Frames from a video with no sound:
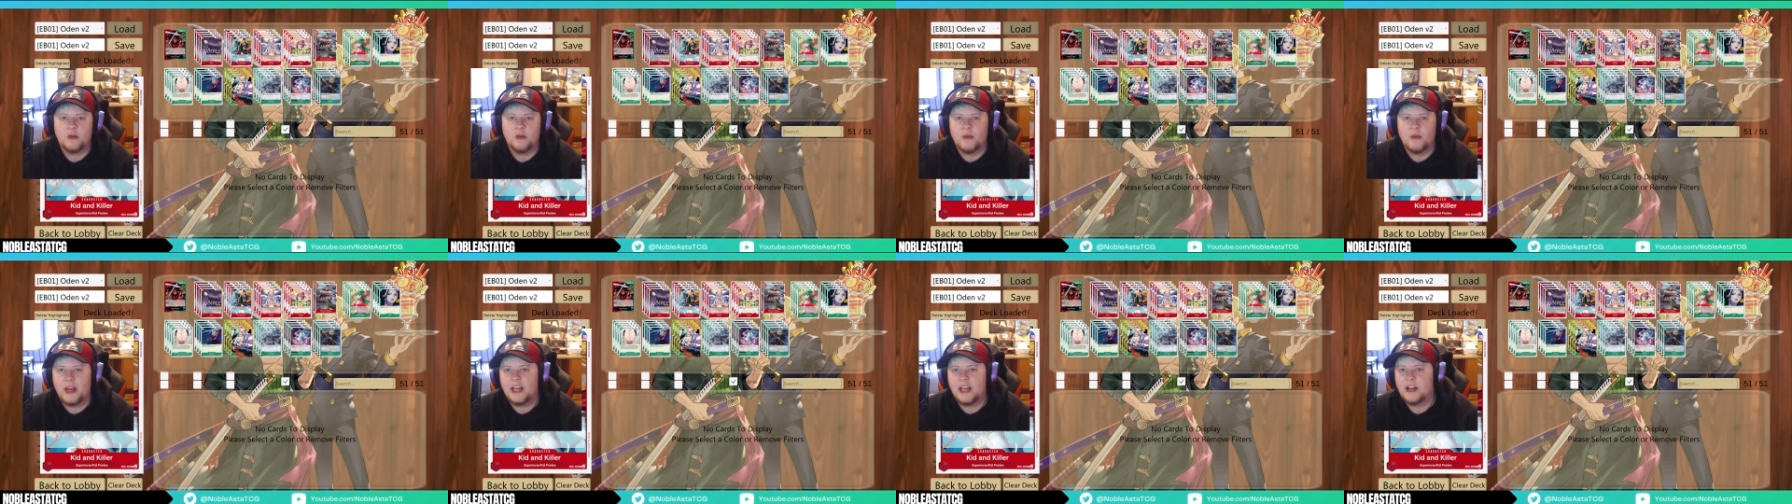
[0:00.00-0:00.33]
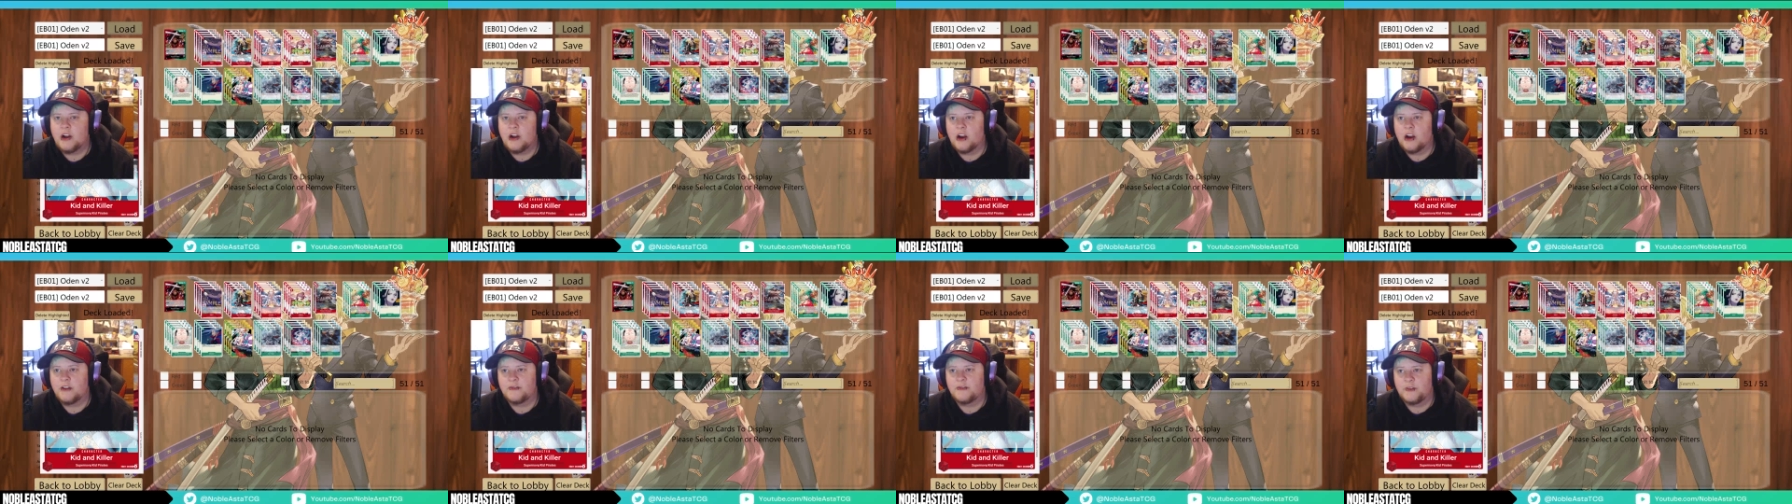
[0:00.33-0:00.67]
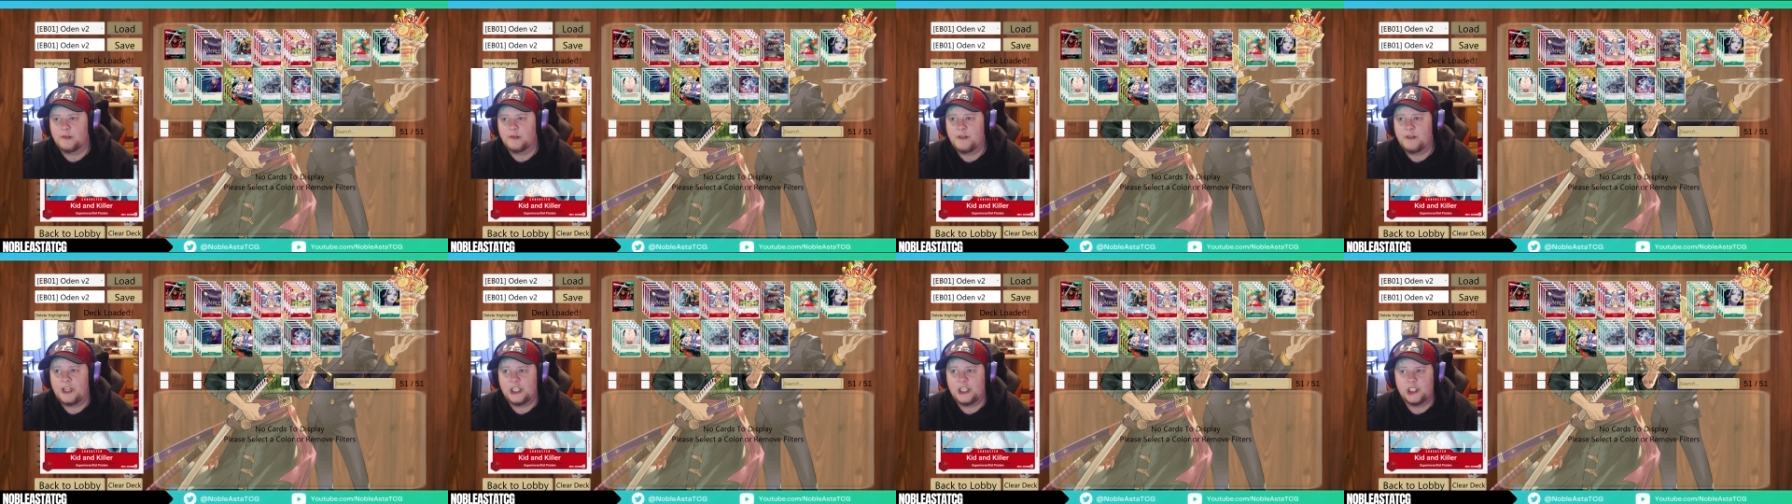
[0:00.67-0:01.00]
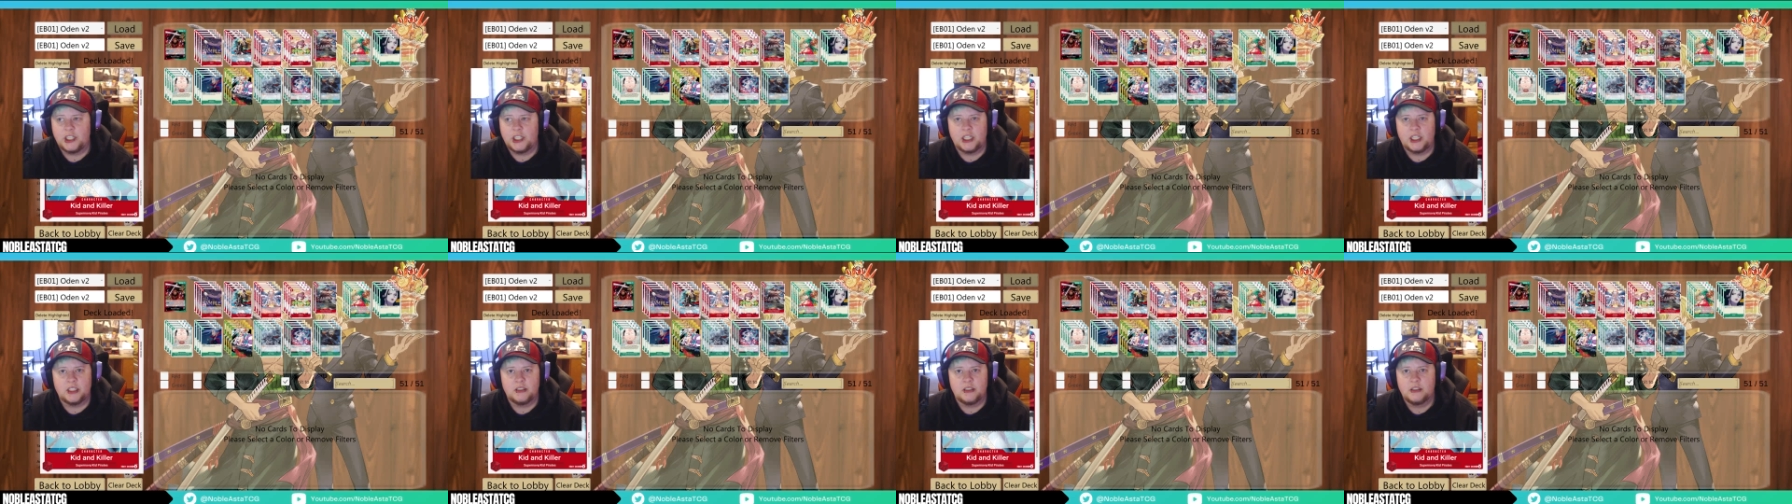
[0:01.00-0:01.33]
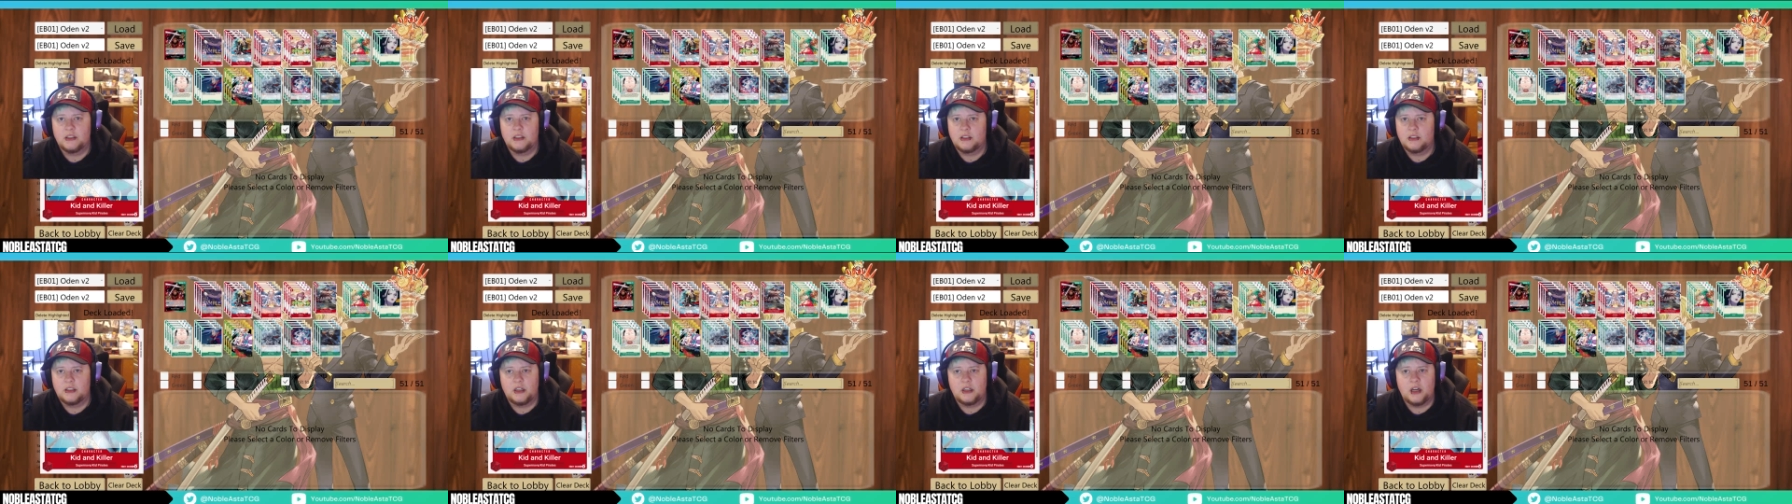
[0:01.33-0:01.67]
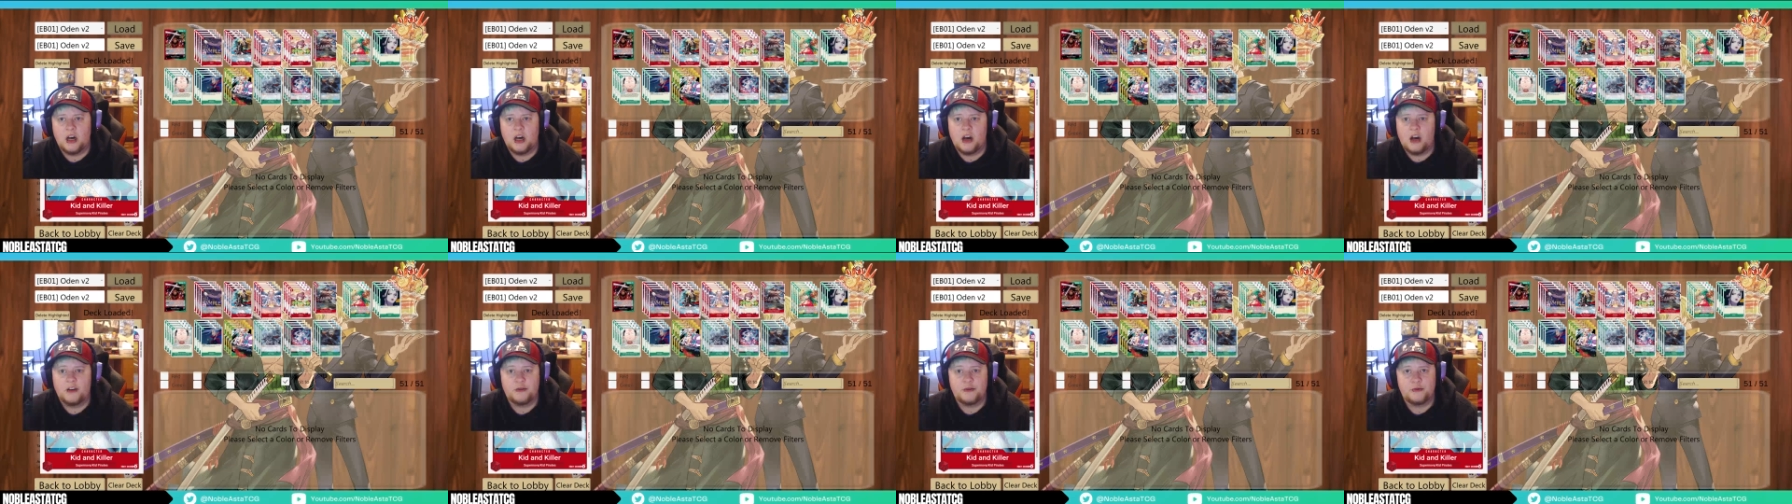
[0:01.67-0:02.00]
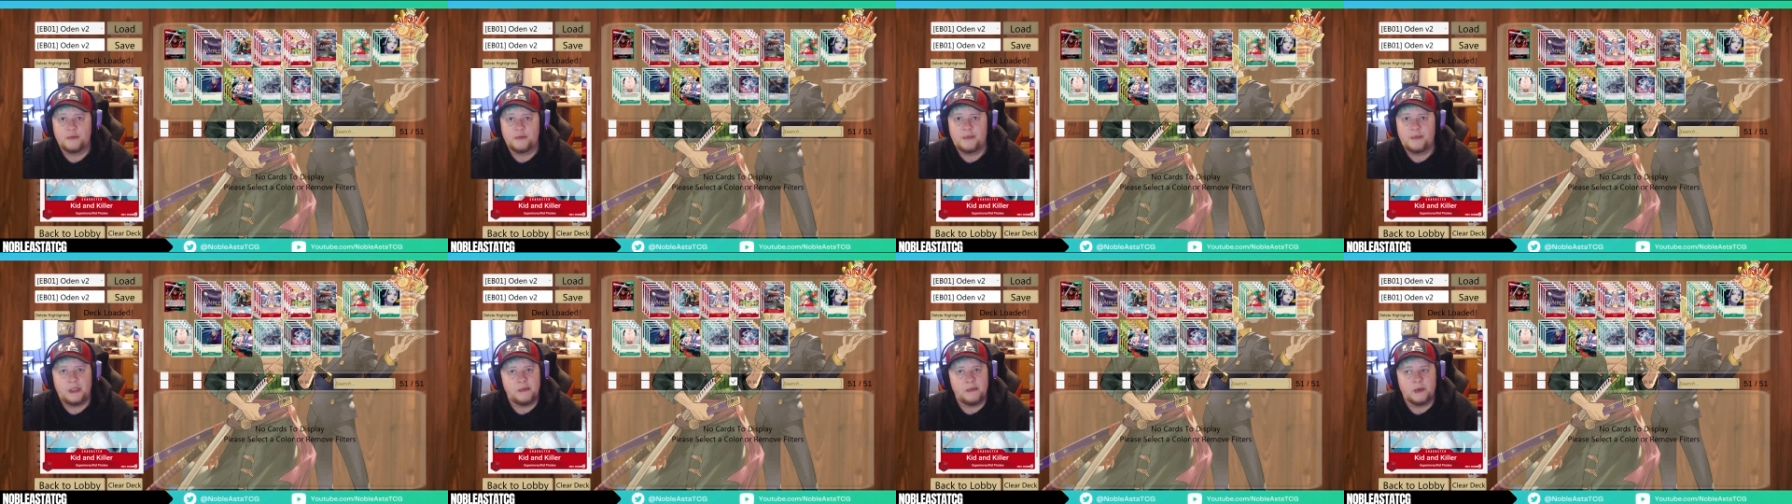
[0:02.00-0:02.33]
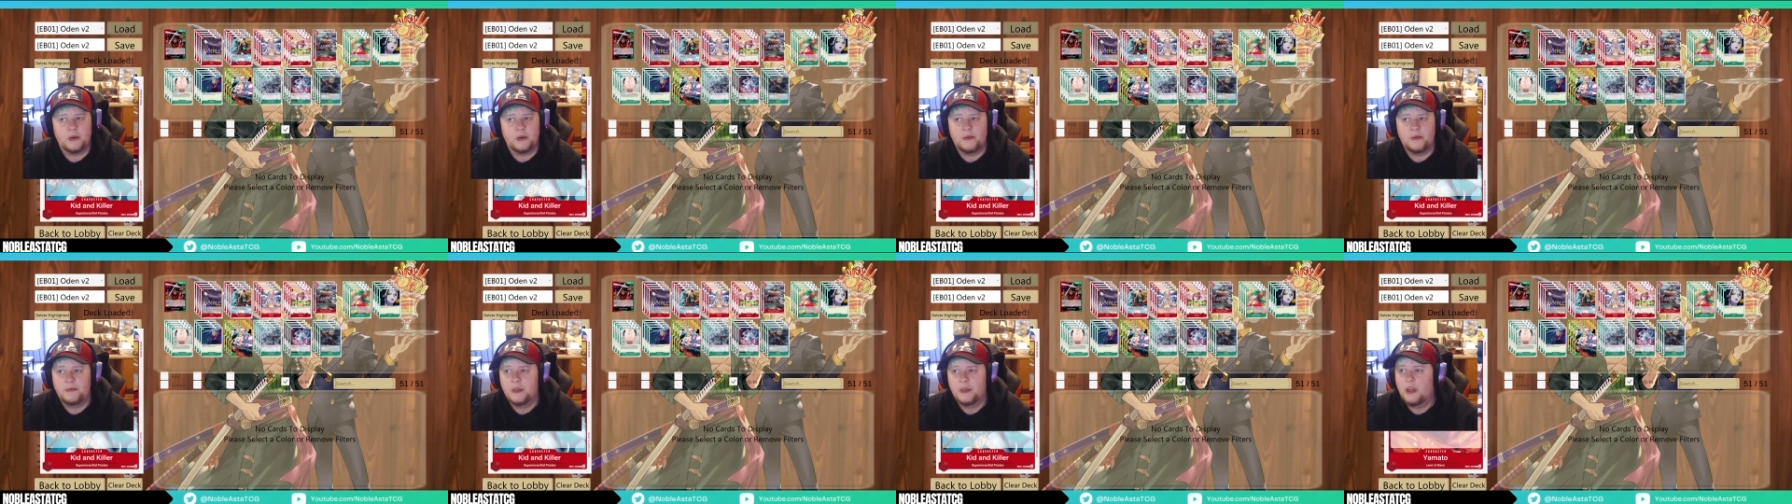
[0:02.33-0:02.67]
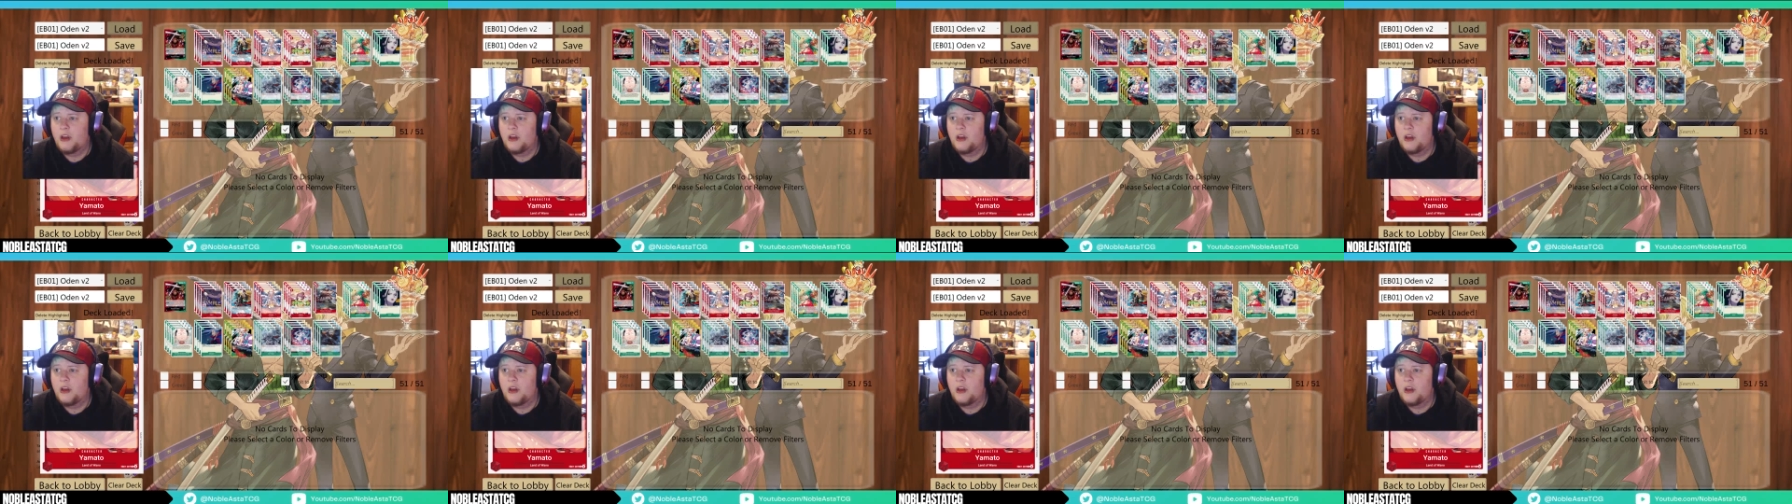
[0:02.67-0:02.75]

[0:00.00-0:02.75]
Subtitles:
Great card for finishing off people.